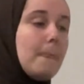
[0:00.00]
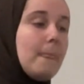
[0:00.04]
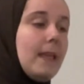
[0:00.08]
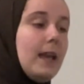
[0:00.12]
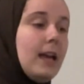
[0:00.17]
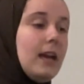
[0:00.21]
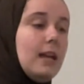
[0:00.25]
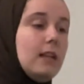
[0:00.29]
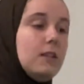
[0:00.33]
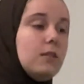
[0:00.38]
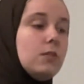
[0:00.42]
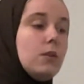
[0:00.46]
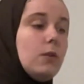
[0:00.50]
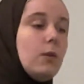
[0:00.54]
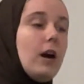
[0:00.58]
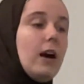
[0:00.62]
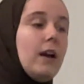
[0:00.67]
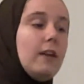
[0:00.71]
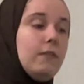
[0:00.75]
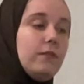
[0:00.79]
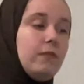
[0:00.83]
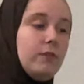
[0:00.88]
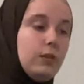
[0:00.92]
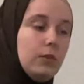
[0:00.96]
and so
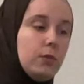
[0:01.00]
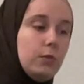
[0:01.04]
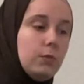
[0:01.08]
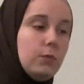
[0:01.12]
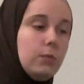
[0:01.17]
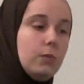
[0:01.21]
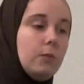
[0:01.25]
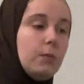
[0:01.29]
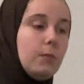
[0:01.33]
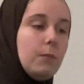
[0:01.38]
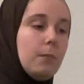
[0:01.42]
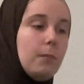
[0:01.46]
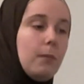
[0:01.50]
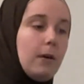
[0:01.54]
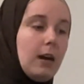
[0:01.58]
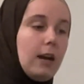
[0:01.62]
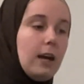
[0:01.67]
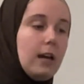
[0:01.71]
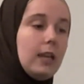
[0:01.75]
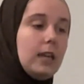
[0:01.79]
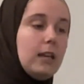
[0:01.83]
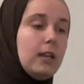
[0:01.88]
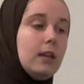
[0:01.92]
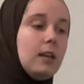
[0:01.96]
I viewed
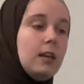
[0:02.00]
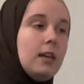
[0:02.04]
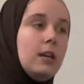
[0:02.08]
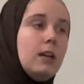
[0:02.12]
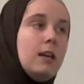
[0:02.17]
my